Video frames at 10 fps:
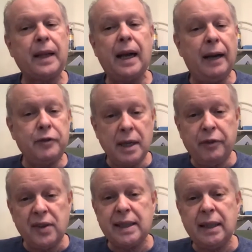I've never
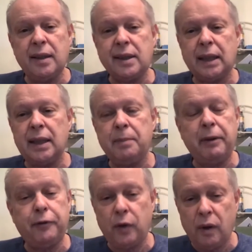seen this technique
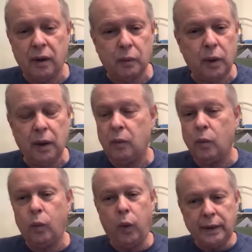before. What,
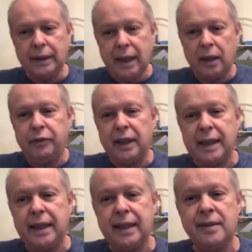what kind of
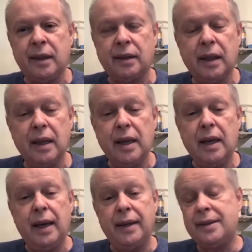technique is it?
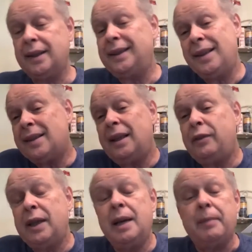And he said, it doesn't have a
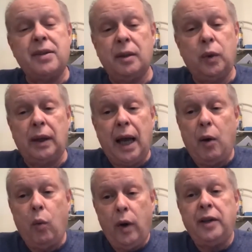name. I said, well,
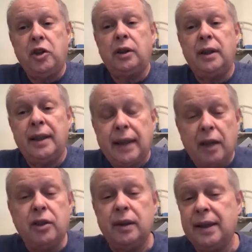where did you learn it? How did
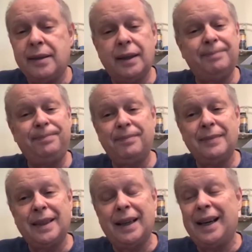you? He said,
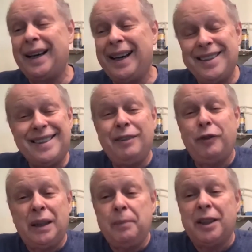I just
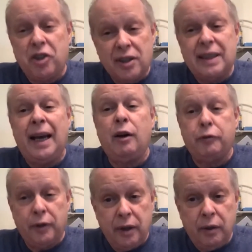developed it just now
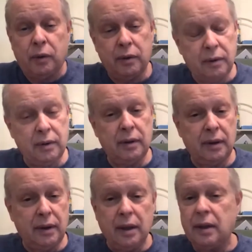for you.
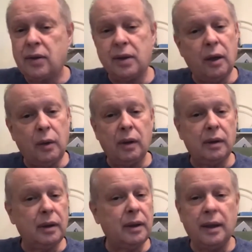So
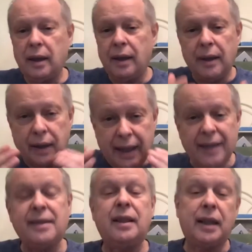
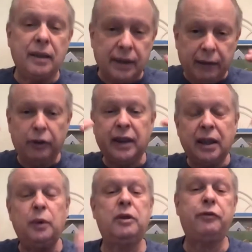that's the level that he
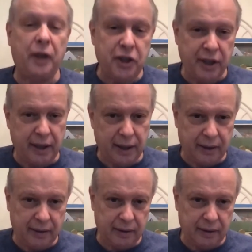was functioning at.